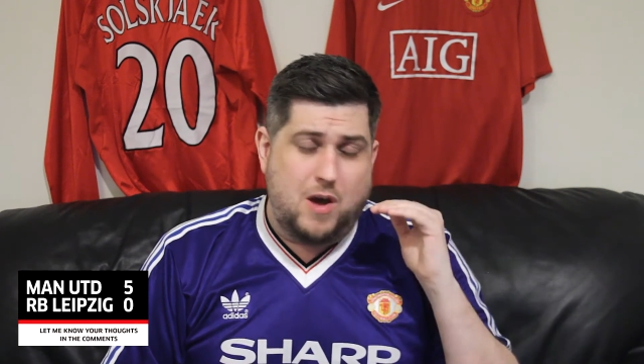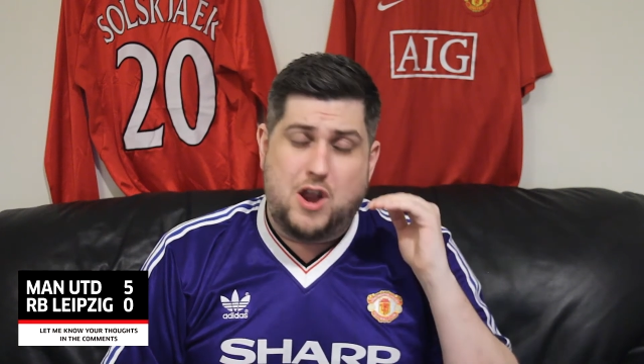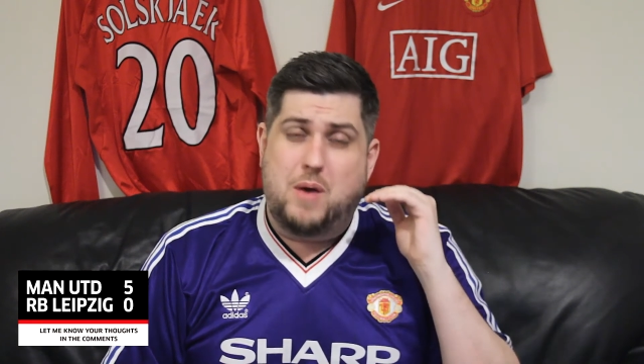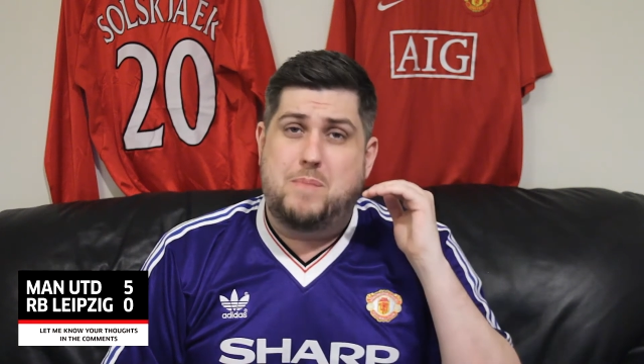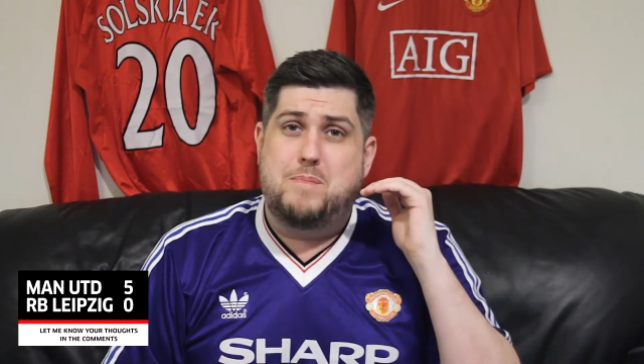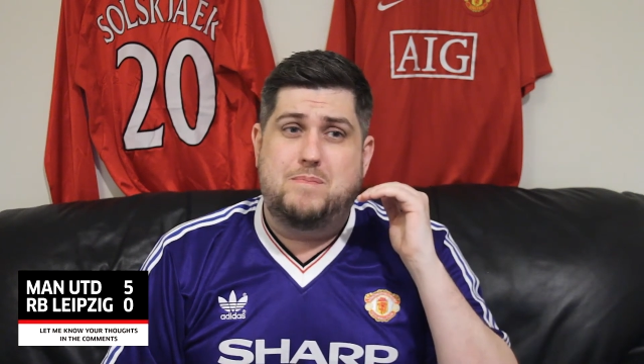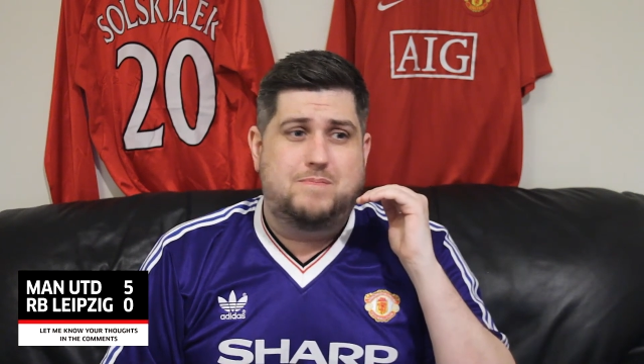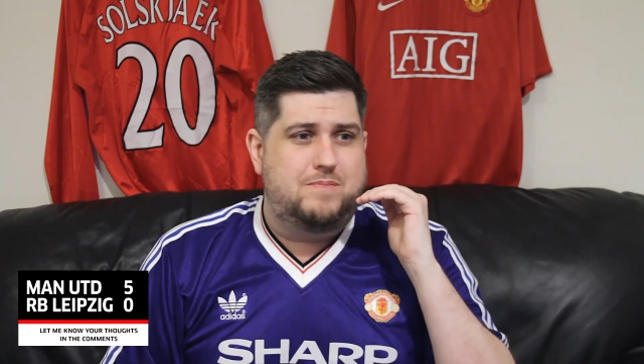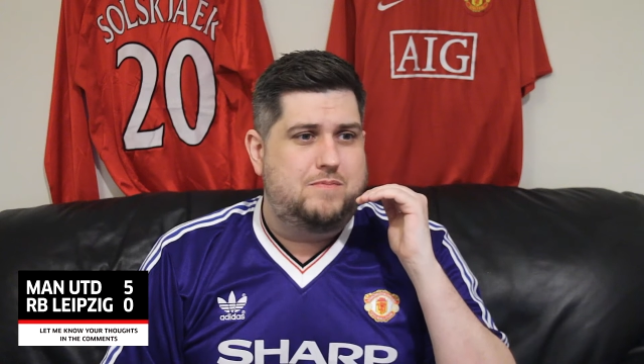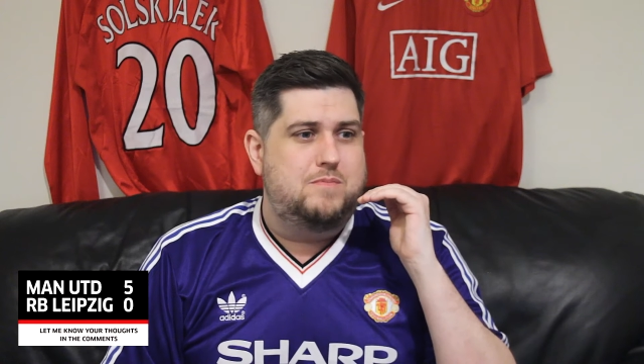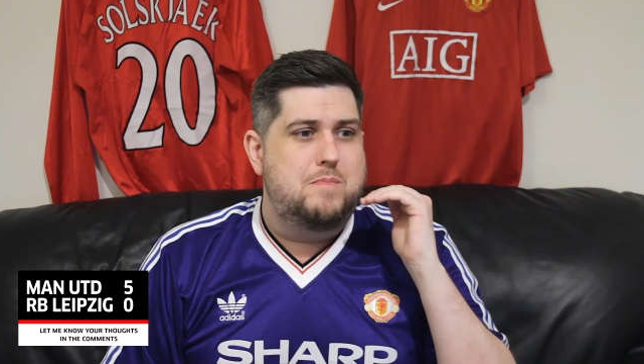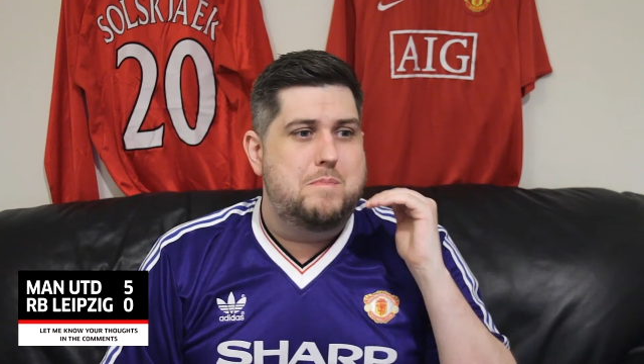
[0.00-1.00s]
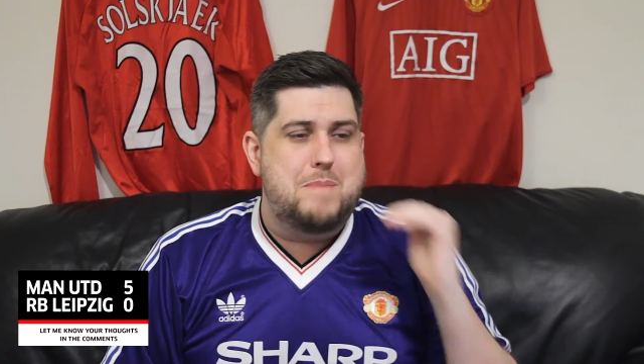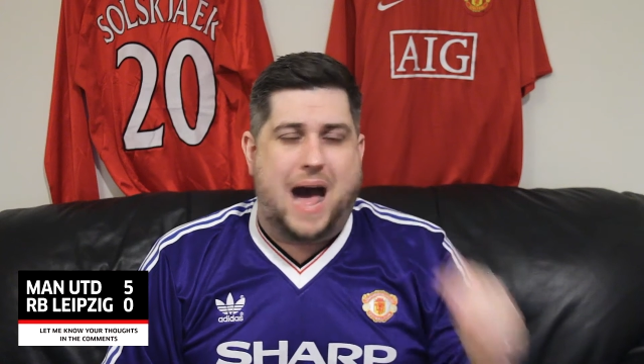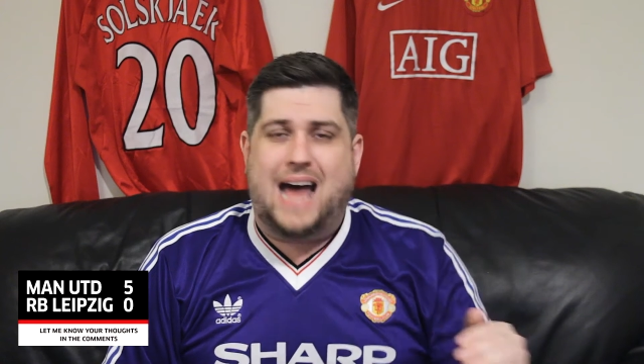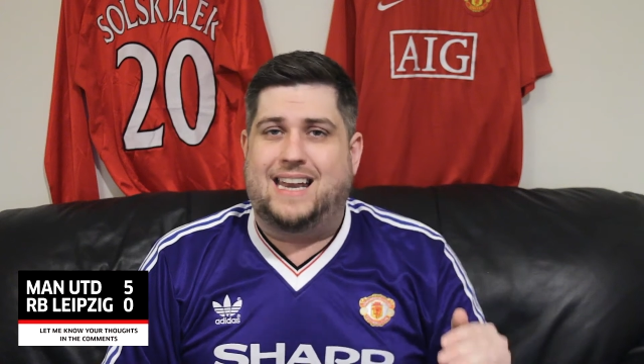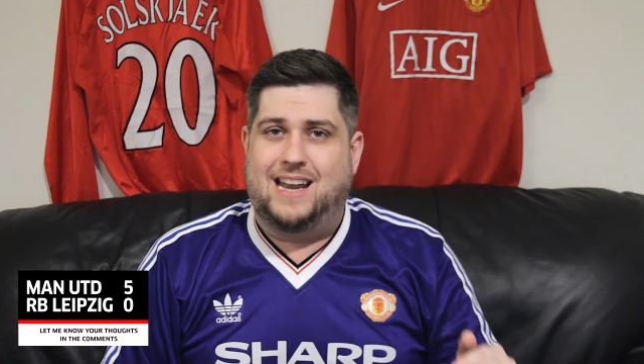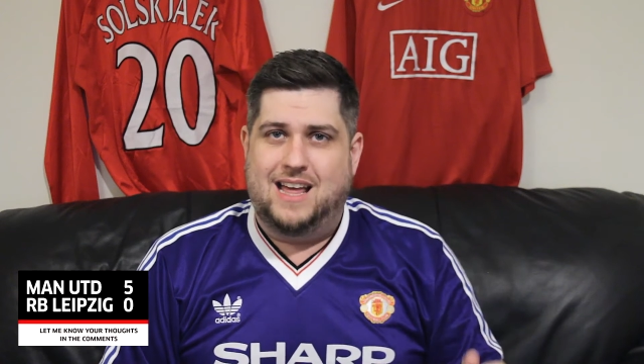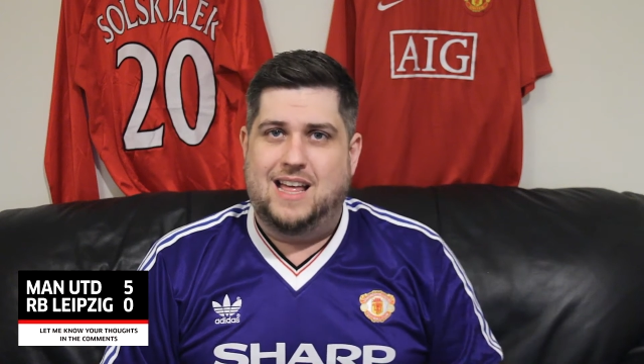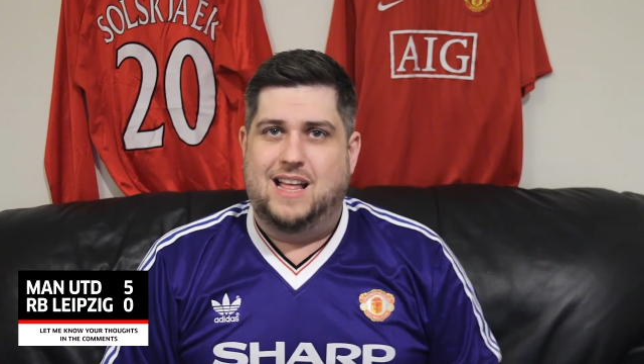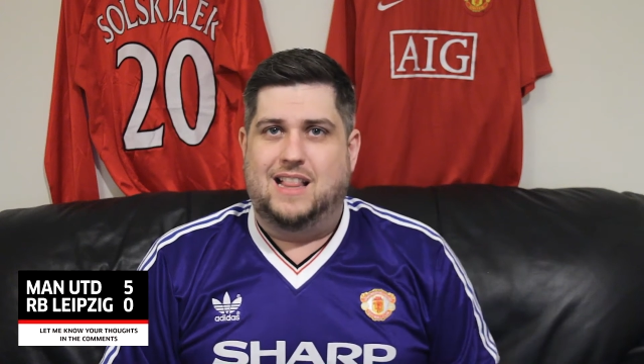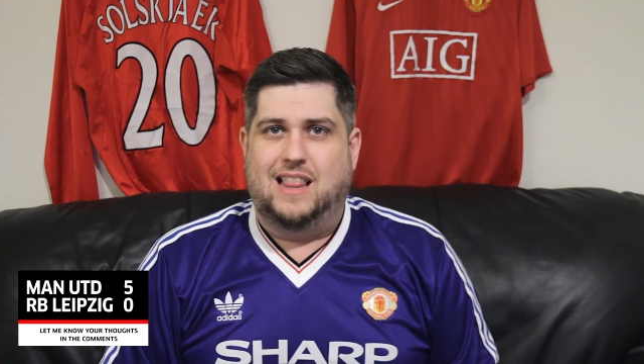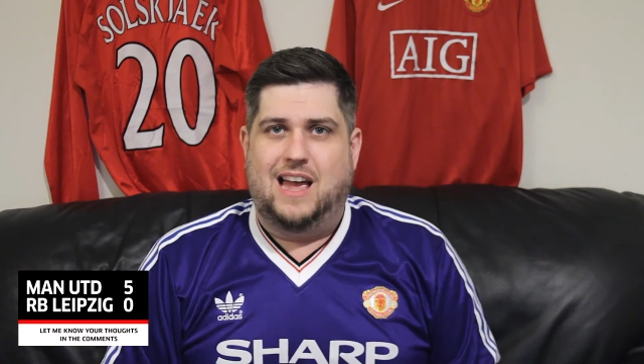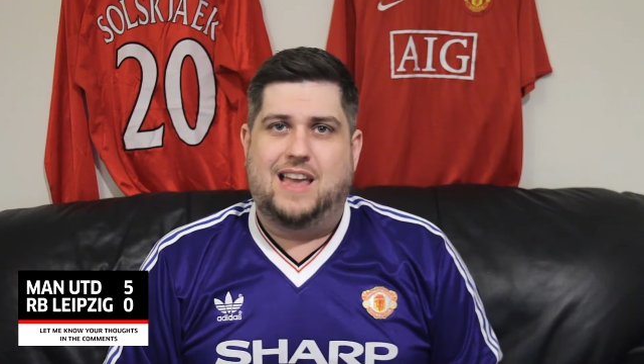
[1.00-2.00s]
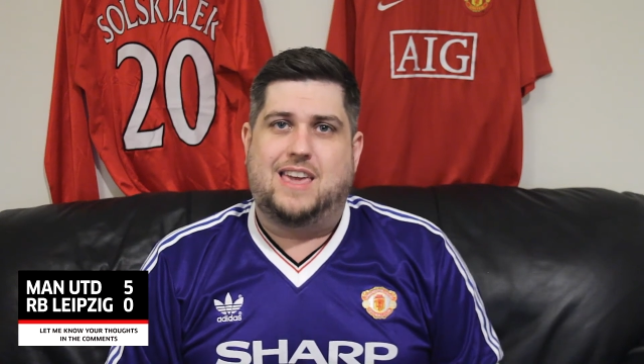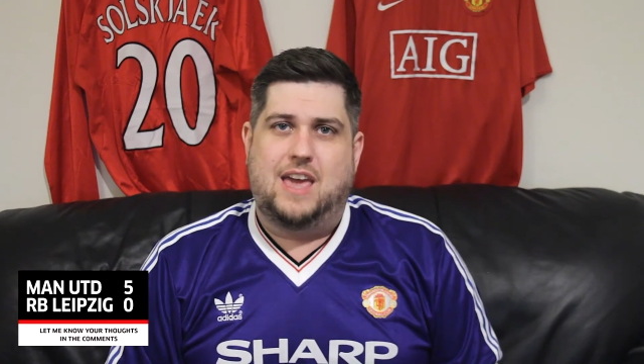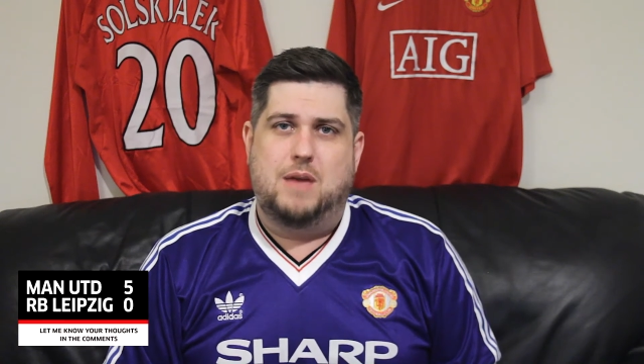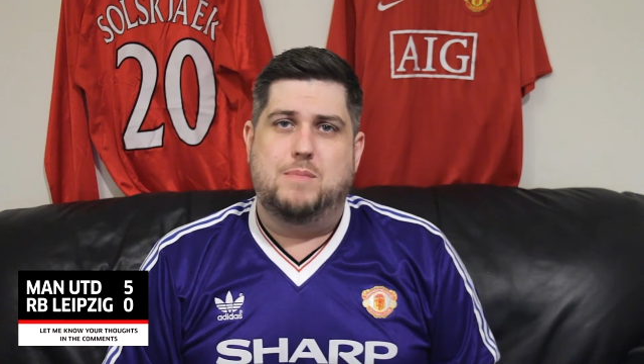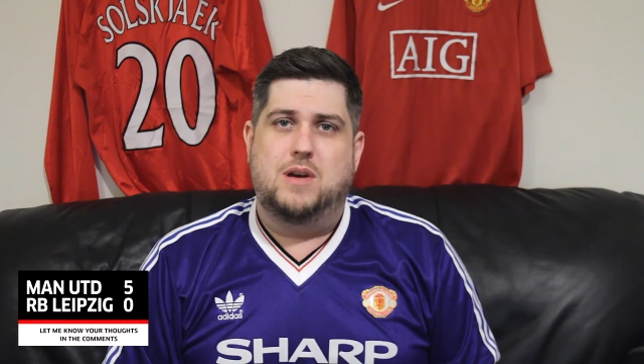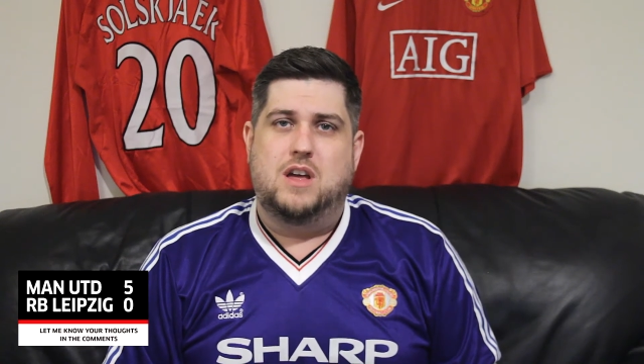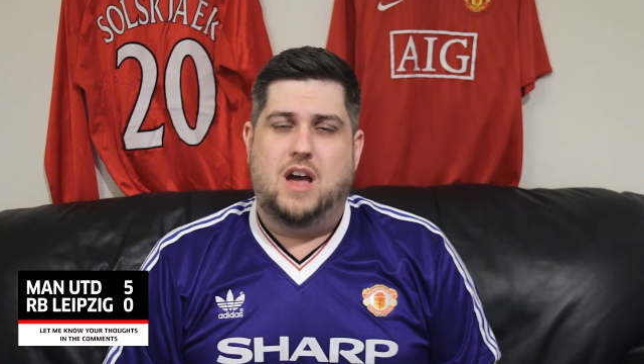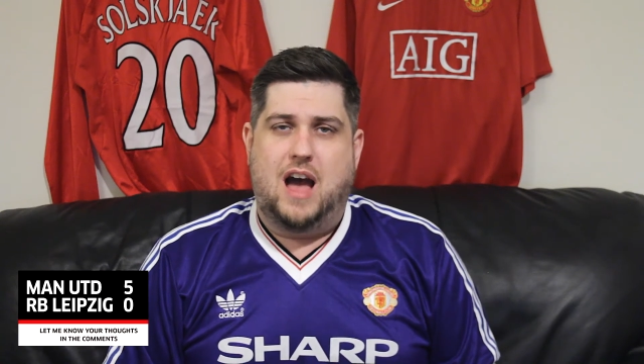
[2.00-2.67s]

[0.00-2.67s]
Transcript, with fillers: and a man like him